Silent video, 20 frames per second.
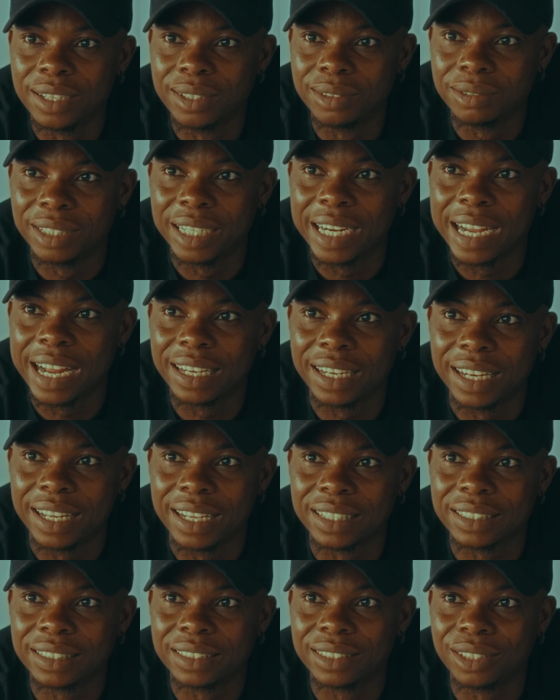
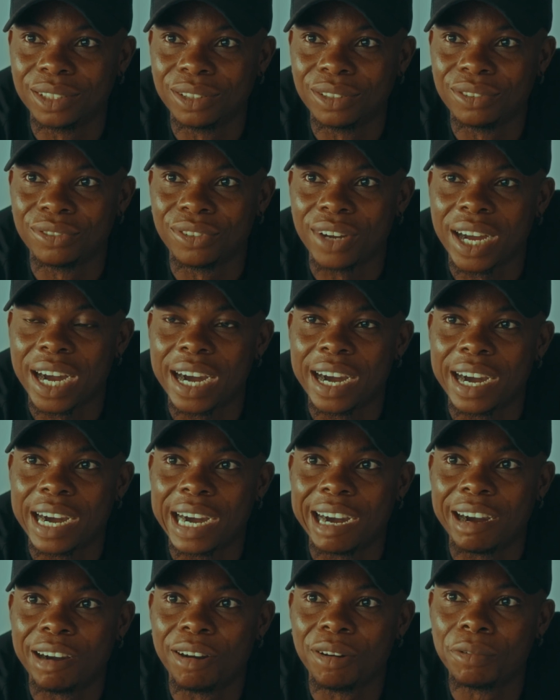regardless of
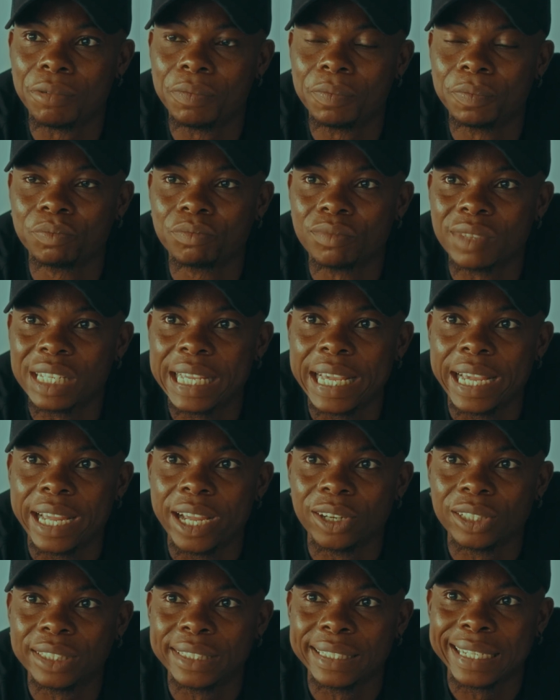how
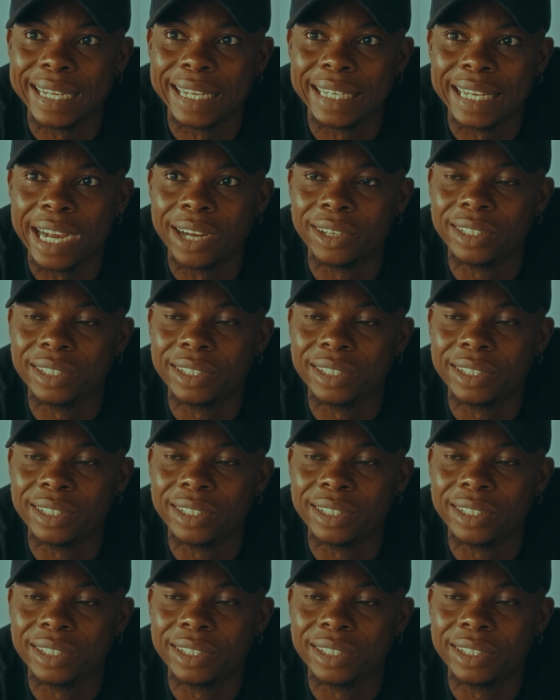chaotic and how